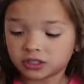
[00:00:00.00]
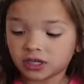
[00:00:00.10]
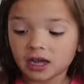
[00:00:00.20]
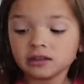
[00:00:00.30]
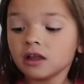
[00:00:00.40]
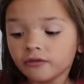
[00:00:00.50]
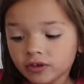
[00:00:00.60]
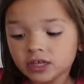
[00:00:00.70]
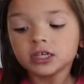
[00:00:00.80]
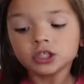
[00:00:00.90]
because I love
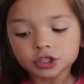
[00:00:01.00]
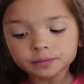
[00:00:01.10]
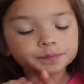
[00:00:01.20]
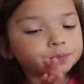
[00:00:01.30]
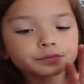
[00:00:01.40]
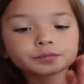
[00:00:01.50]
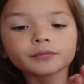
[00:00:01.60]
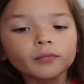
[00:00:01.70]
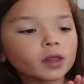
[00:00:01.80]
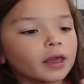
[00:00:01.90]
quiche.
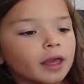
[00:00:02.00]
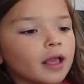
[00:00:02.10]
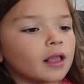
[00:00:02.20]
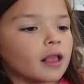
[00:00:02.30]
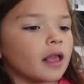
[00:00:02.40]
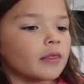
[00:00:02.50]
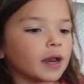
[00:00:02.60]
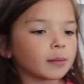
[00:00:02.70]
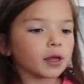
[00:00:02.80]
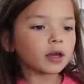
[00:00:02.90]
And
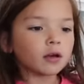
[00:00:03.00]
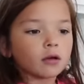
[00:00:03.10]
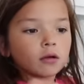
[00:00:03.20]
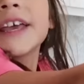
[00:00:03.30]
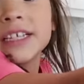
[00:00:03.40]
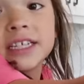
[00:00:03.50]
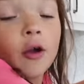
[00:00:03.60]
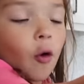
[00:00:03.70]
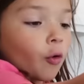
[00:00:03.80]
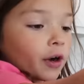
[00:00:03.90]
then I'm gonna get
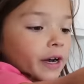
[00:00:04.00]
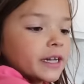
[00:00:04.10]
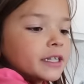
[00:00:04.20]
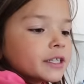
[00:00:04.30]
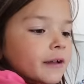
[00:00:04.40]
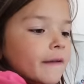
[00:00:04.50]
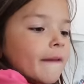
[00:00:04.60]
an orange.